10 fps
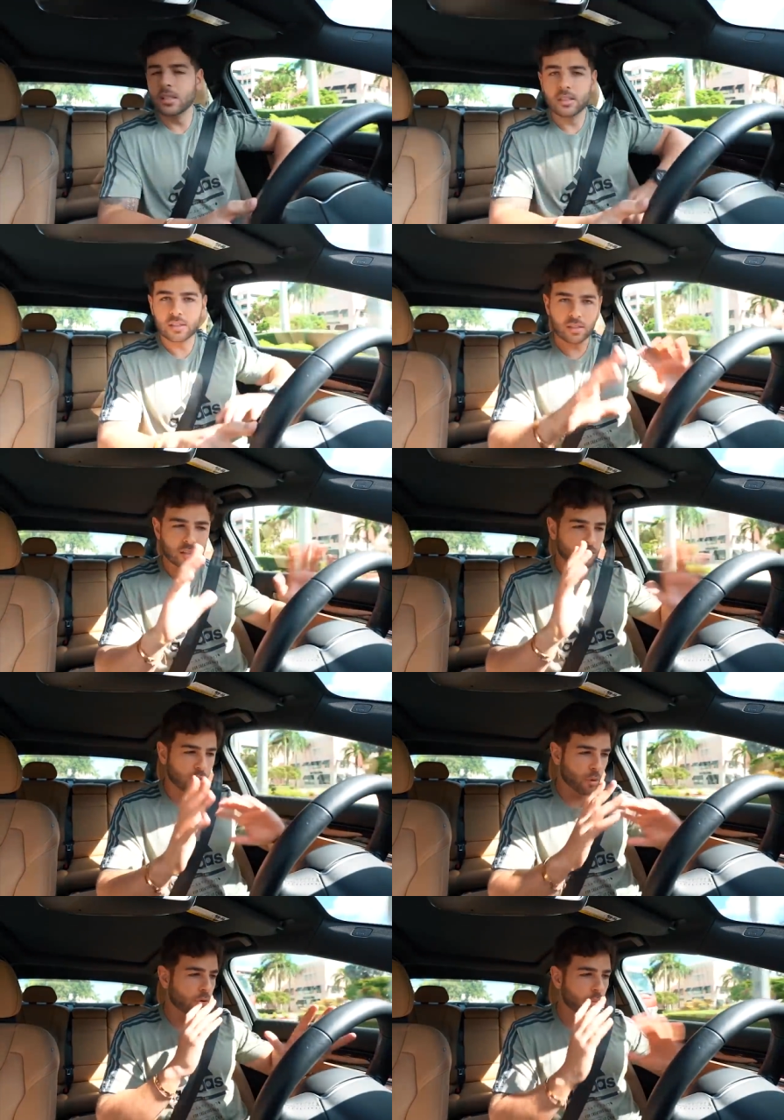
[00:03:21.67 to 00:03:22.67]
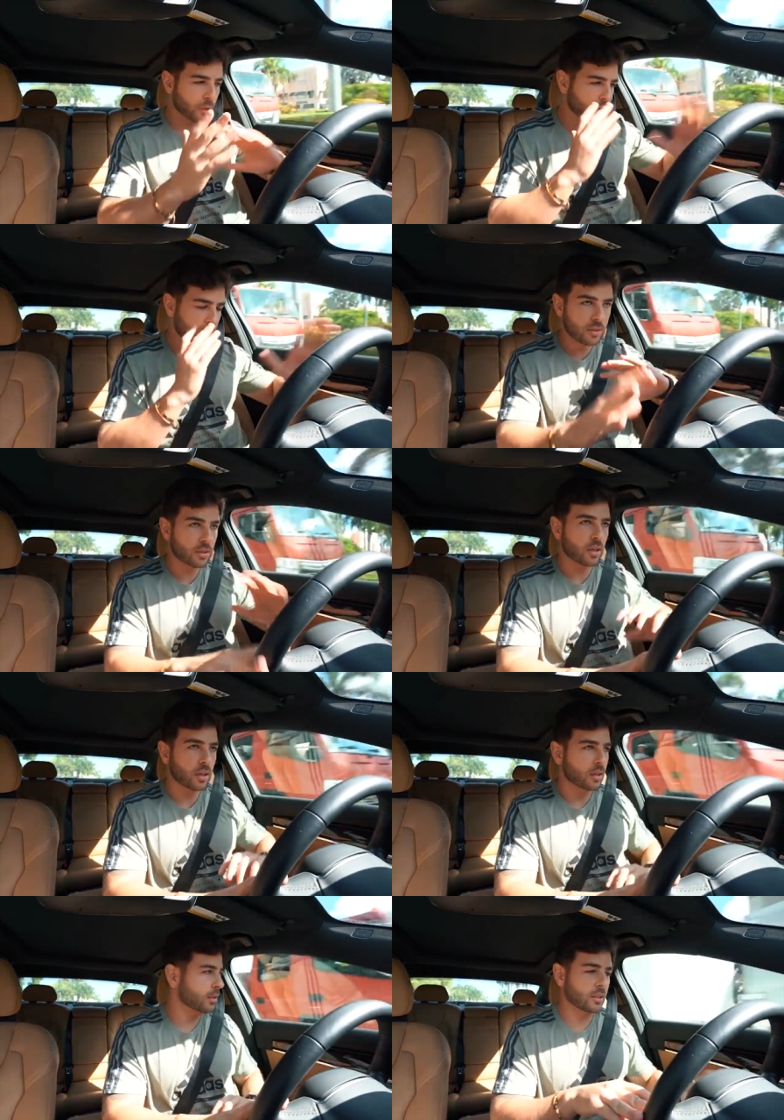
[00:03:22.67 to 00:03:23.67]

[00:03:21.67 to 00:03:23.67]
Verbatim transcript: This, this Volvo with its uh,